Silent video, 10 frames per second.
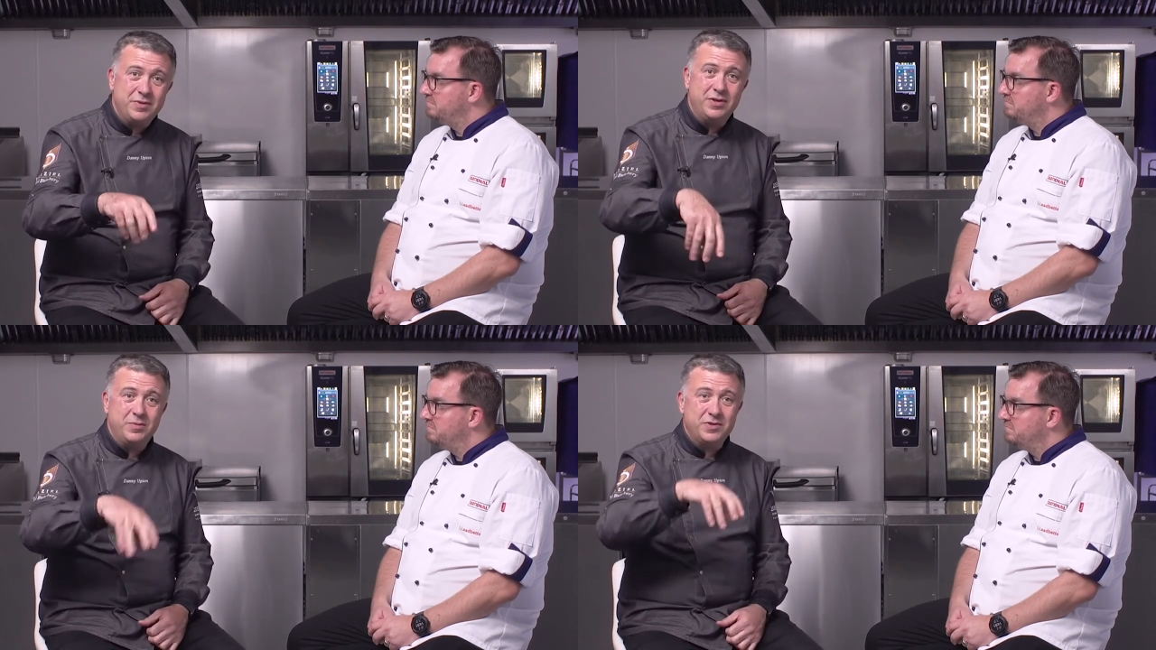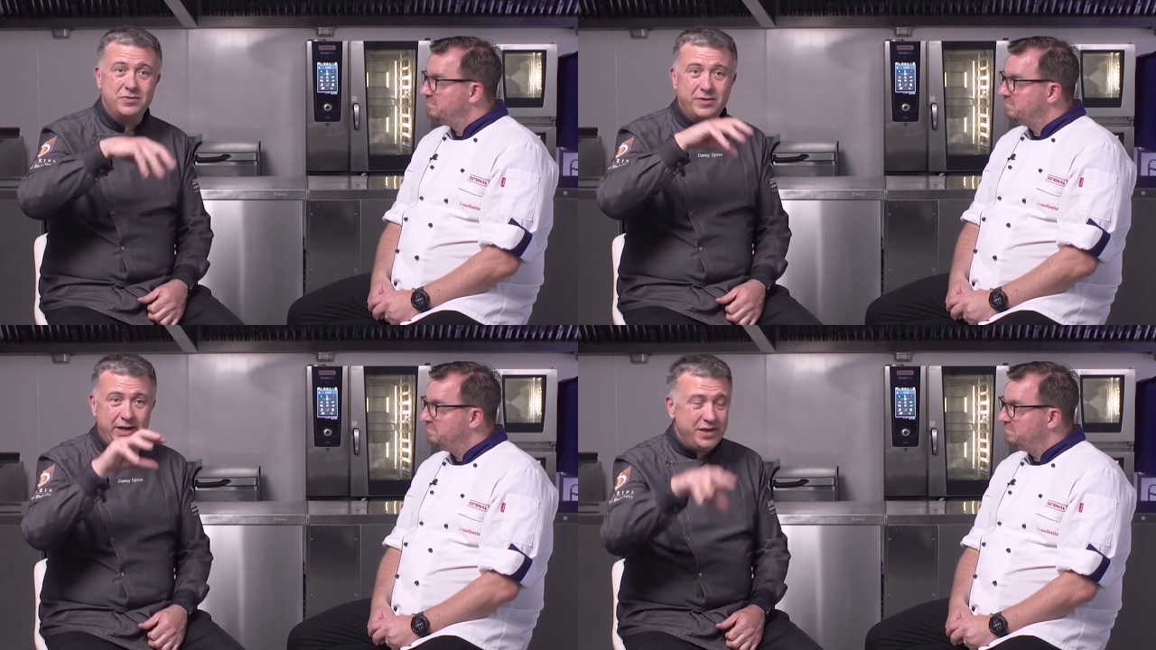Speaker 1: we'll look what
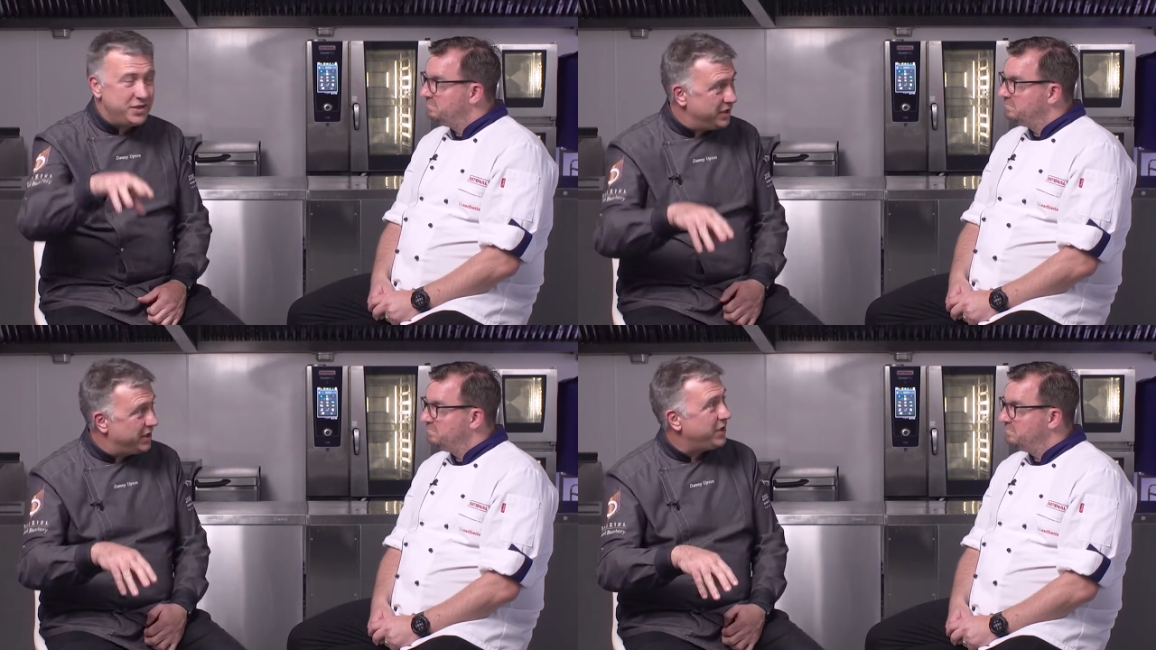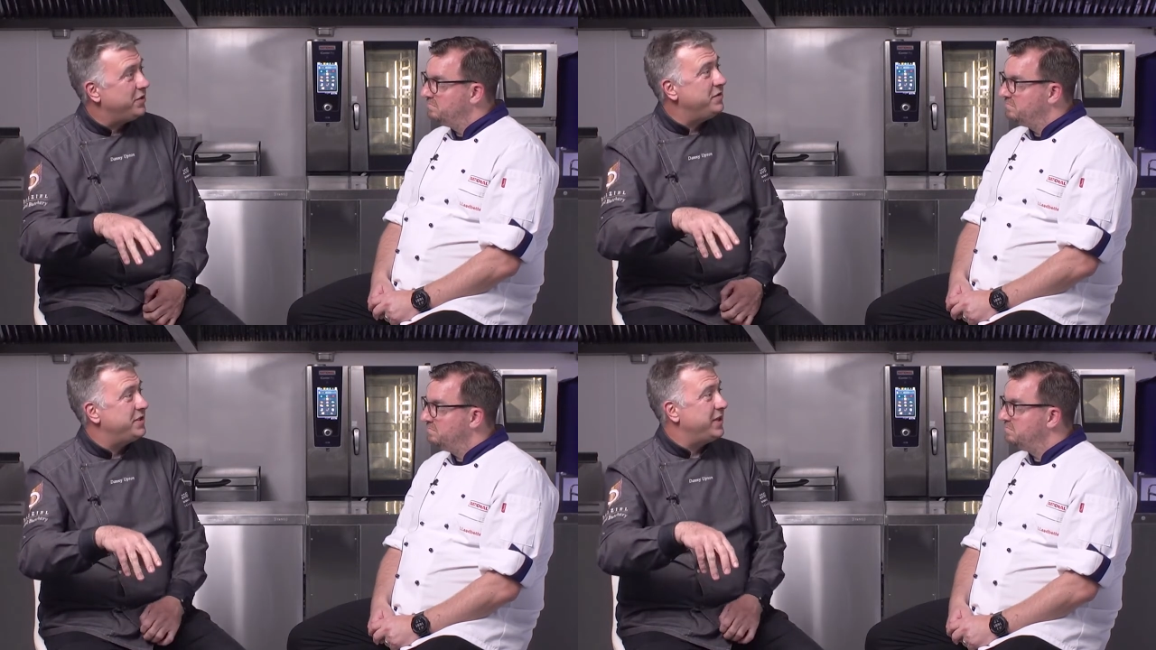sort of energy they're
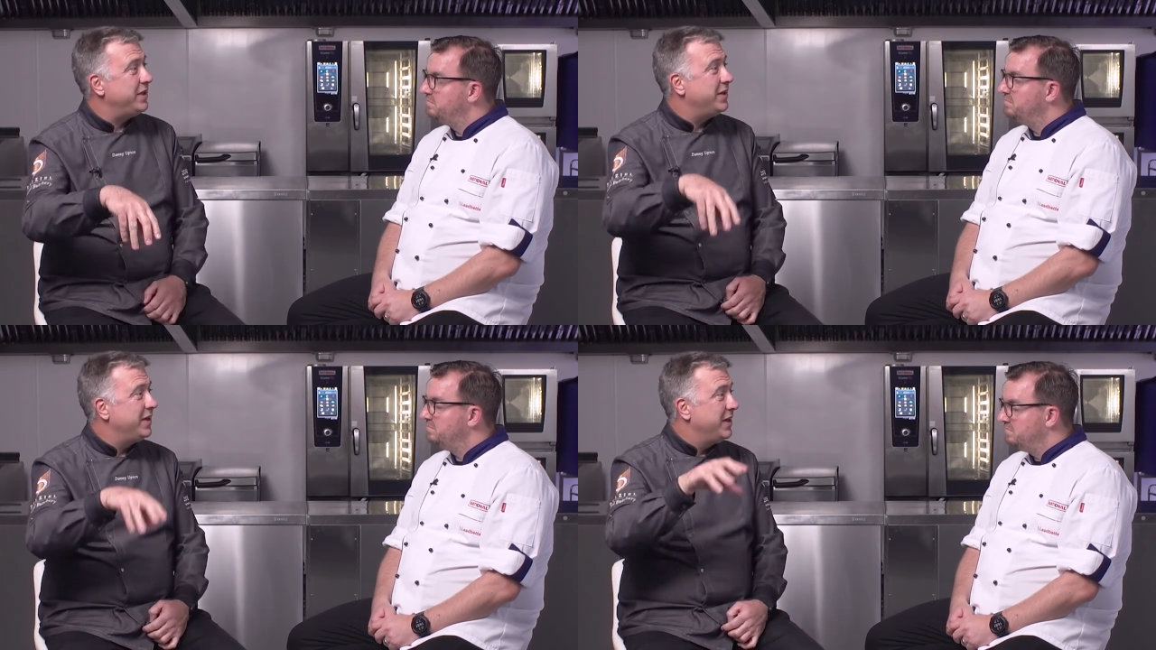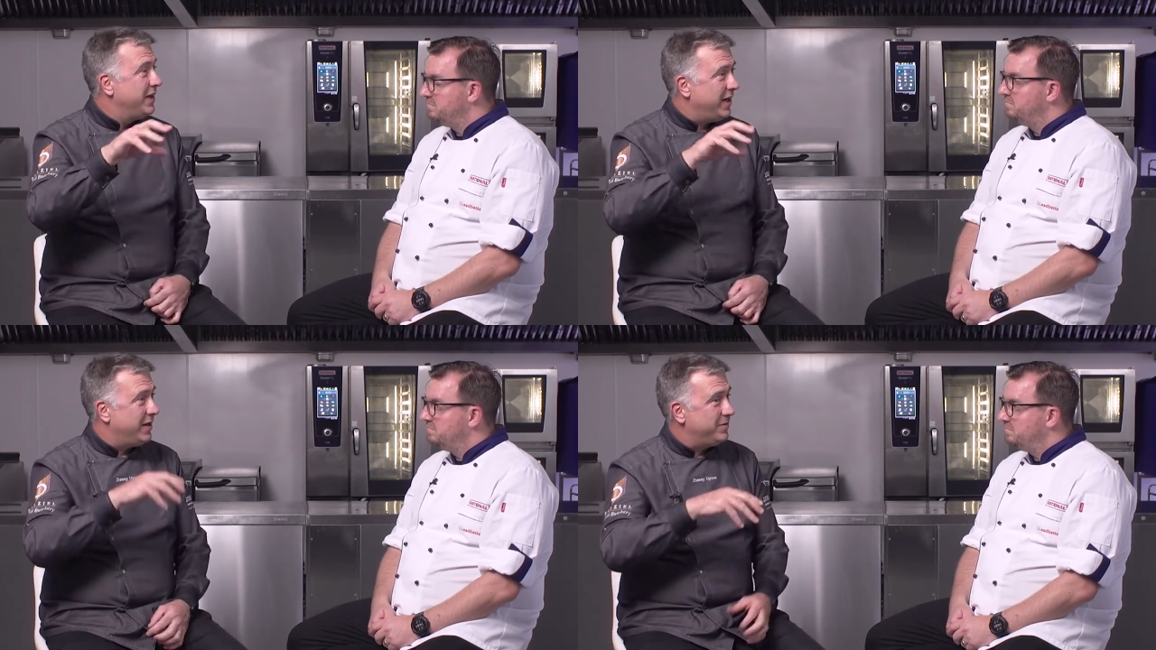using,
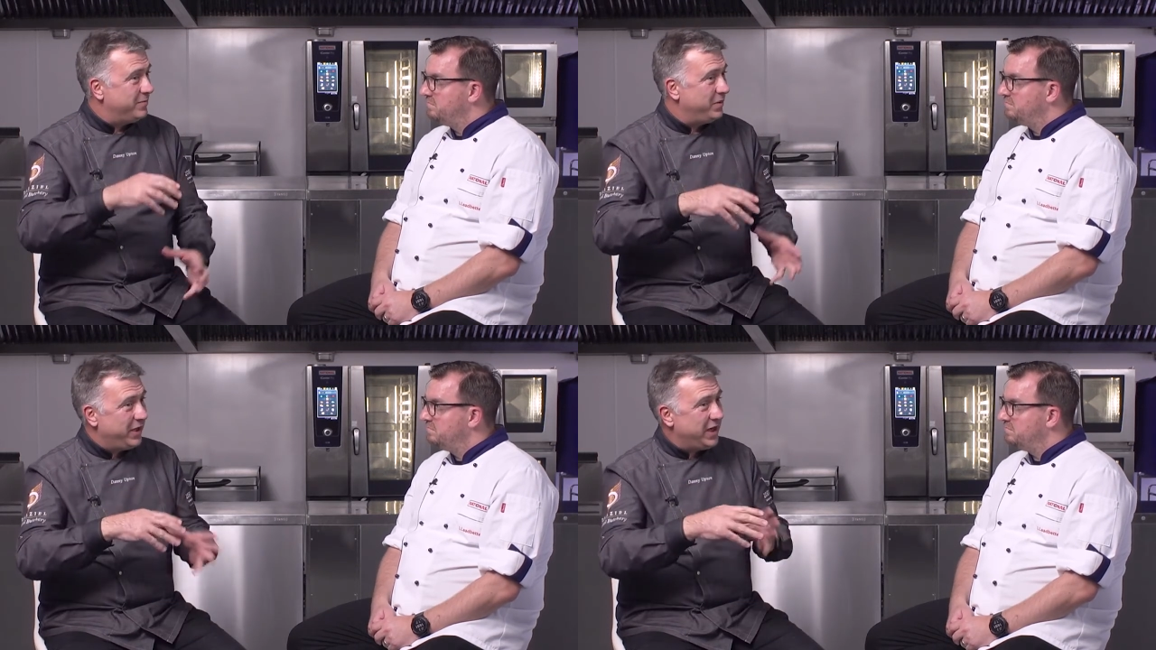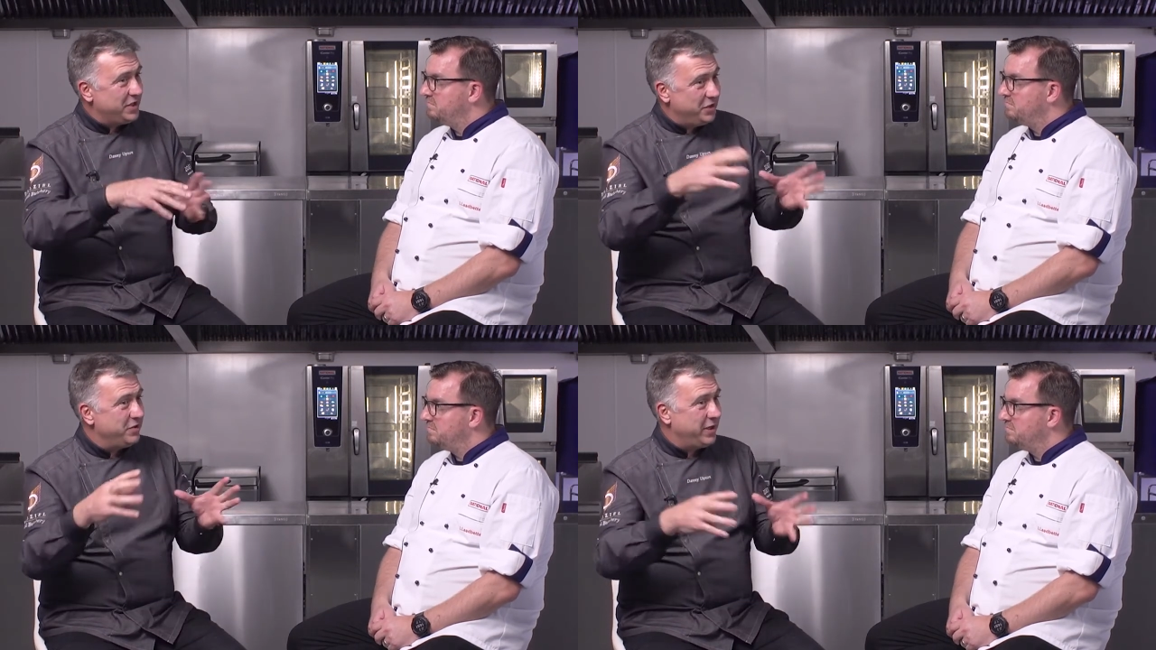and we can actually do a